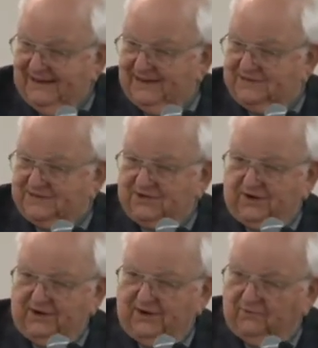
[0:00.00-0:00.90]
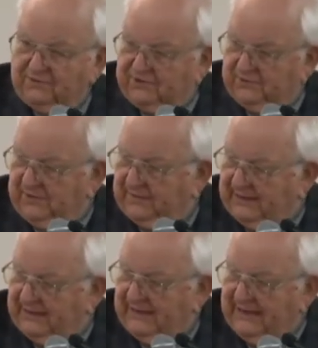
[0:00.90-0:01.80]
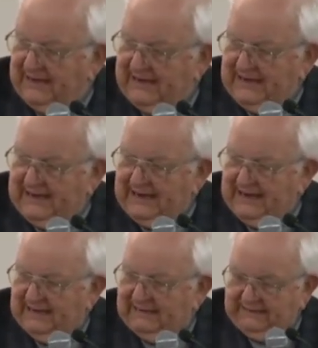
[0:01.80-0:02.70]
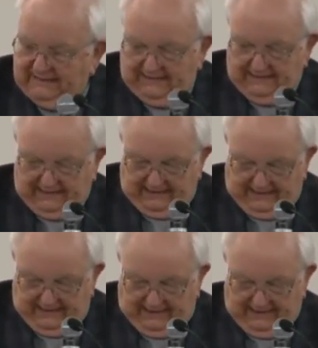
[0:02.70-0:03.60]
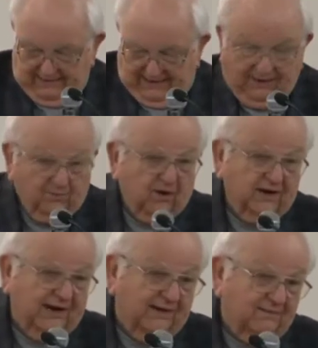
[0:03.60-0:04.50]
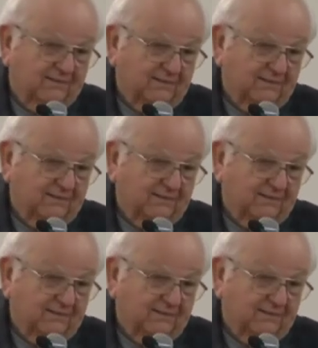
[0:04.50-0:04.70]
And just turn it over to Him. And He may not work it out